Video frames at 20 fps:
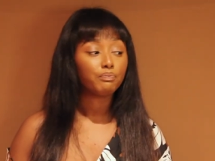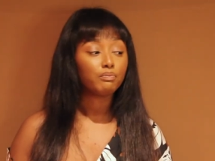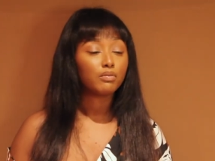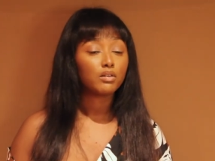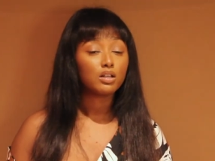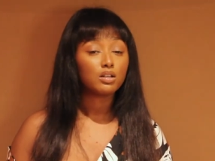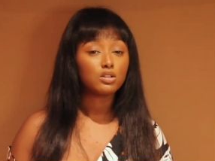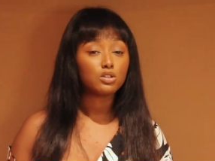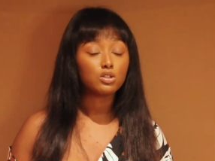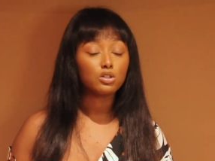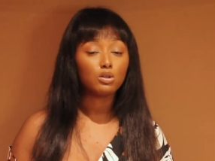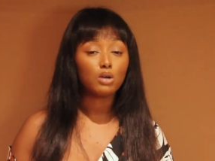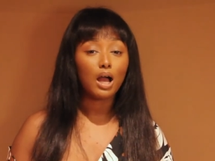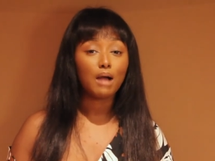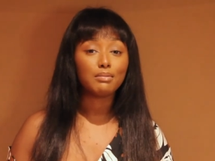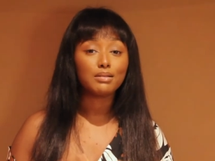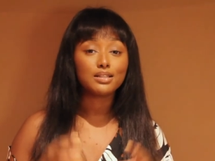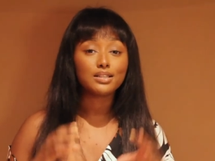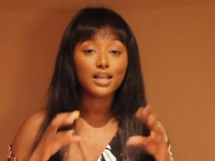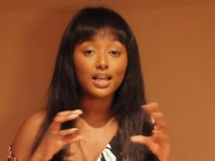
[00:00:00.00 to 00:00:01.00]
So
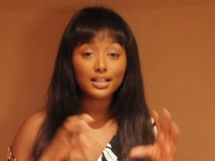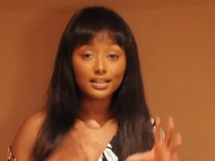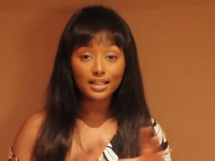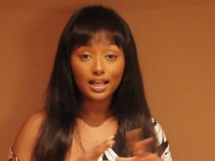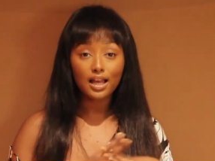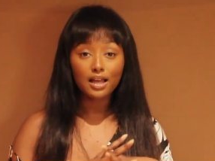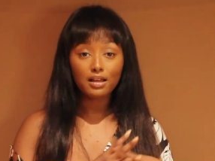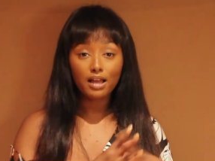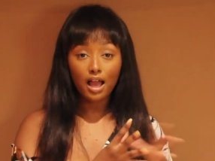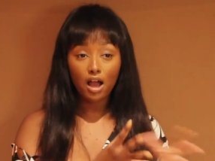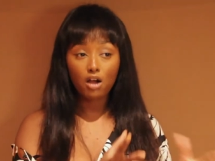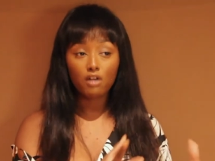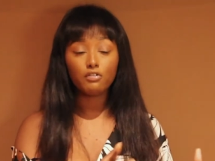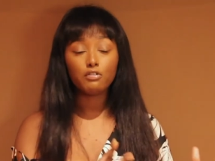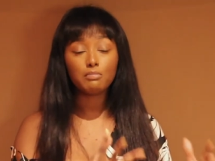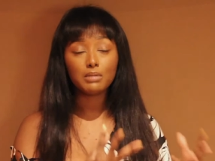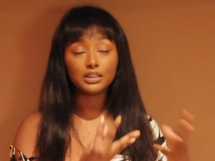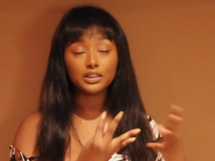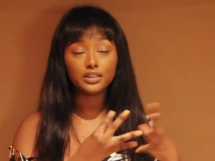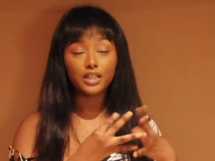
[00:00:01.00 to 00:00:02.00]
I would take that
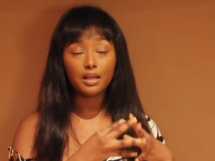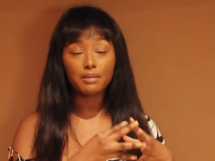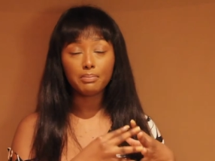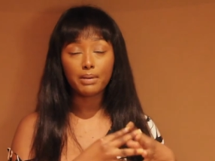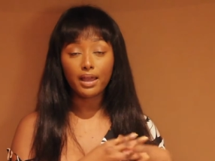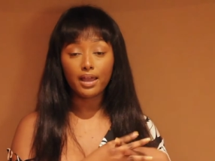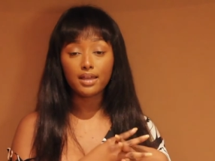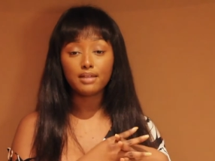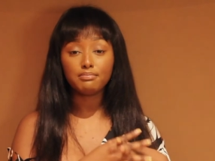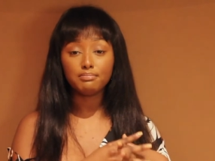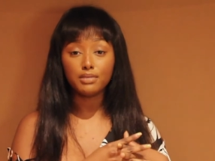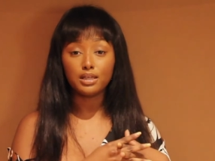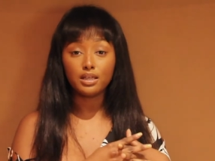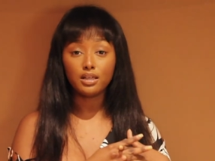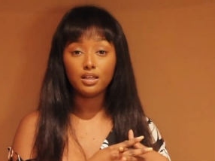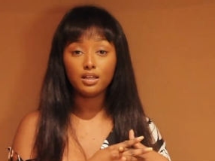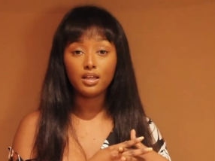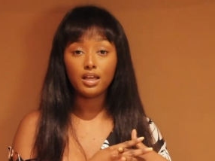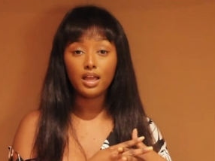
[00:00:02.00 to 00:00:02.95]
however much they paid me